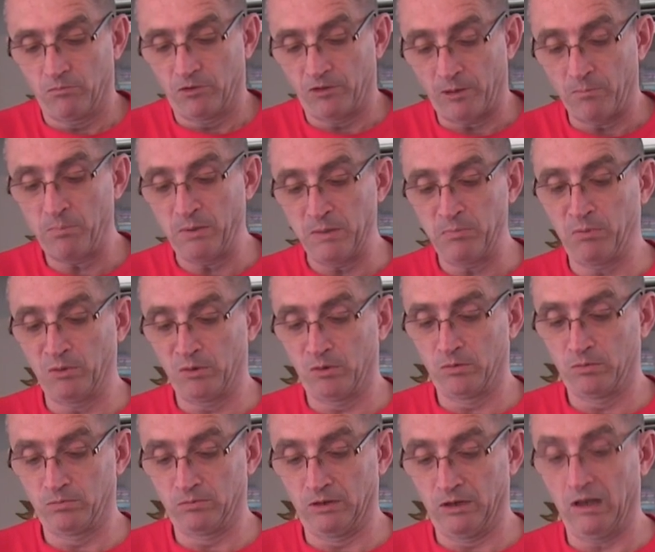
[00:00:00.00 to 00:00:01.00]
some
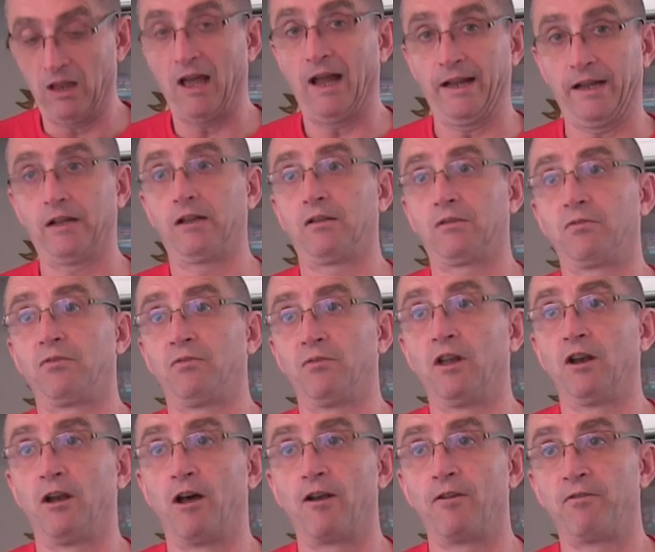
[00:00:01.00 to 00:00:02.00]
people like
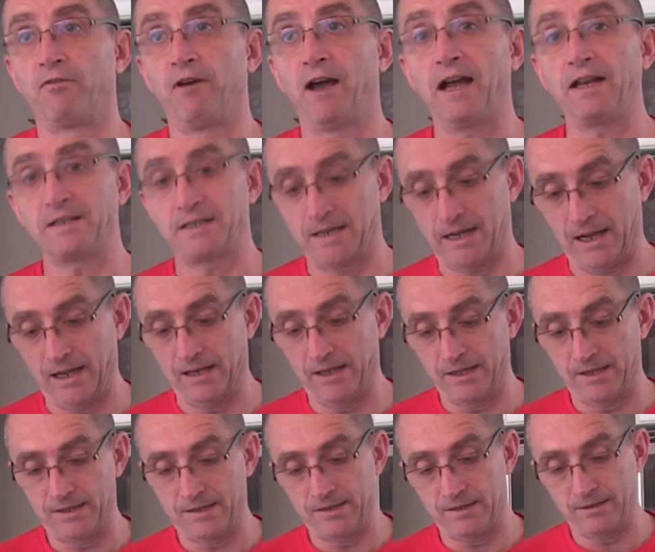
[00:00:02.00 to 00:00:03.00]
a lot of fat,
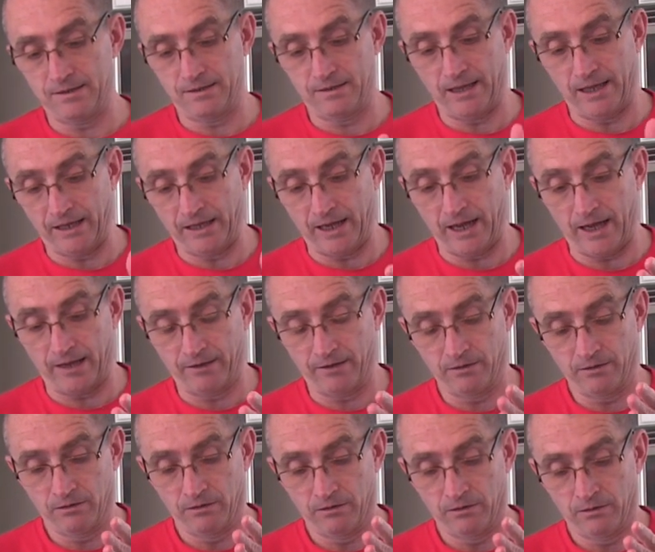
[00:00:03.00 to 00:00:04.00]
and they
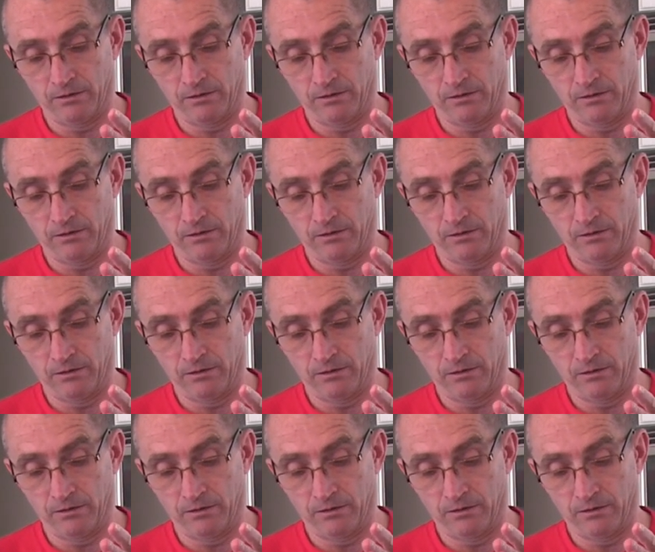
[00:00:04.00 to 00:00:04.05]
can,